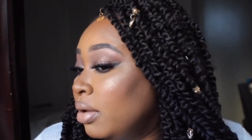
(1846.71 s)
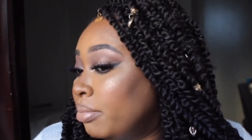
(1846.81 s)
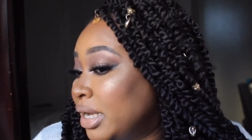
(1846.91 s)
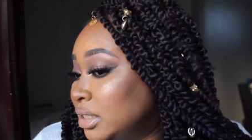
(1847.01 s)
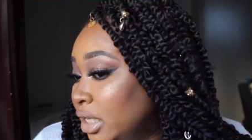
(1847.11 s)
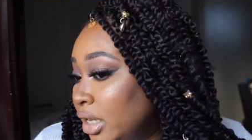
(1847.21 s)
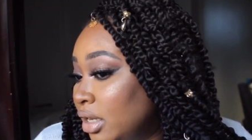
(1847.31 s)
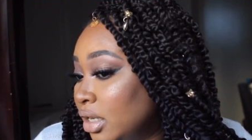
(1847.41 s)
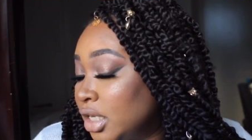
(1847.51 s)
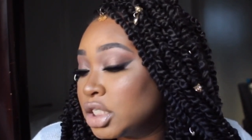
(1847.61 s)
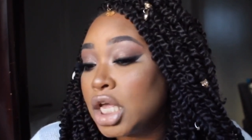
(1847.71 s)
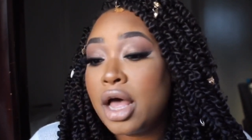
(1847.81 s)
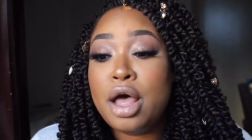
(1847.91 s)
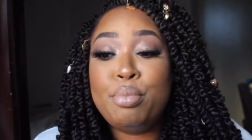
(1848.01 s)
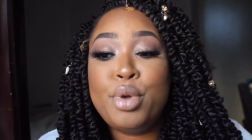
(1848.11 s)
My skin looks
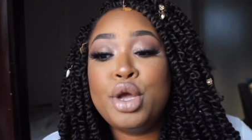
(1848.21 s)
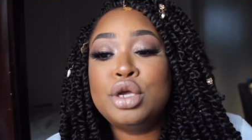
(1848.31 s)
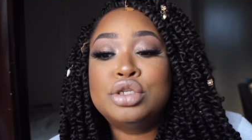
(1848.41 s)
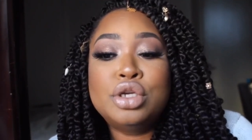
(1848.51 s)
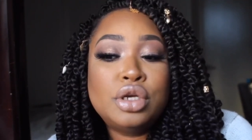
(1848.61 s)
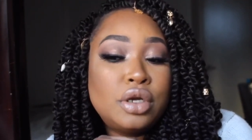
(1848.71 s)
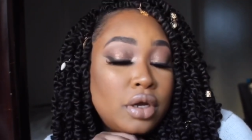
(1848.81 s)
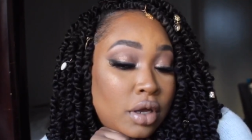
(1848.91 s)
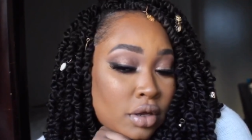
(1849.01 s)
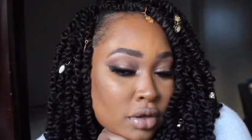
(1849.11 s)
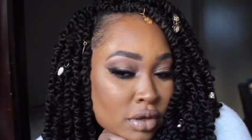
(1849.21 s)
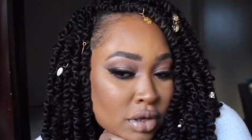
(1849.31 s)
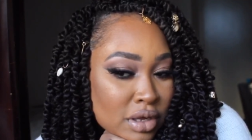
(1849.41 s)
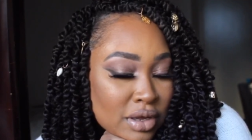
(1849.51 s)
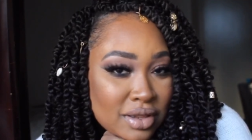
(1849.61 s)
amazing.
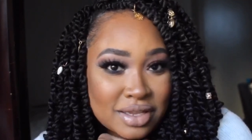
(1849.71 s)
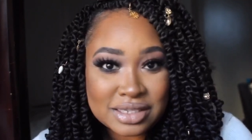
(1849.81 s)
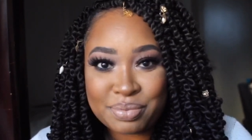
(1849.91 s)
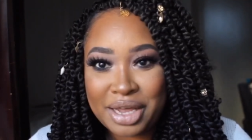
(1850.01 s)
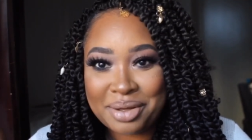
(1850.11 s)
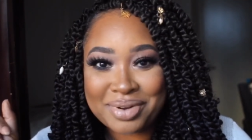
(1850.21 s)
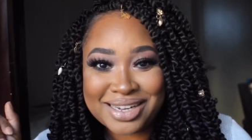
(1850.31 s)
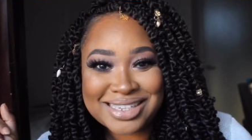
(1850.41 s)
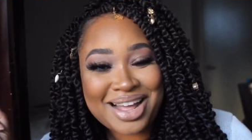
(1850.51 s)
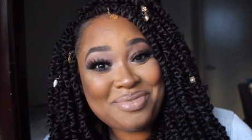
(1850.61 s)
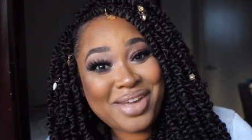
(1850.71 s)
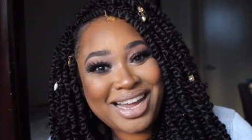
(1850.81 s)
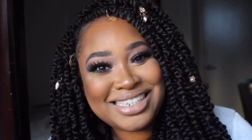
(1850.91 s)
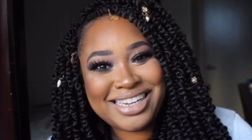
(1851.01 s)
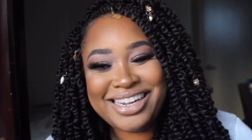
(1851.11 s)
This makeup looks
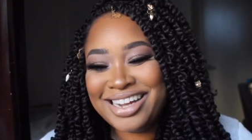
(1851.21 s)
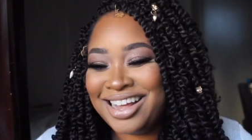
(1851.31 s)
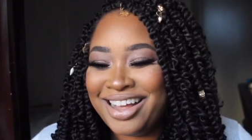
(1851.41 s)
amazing.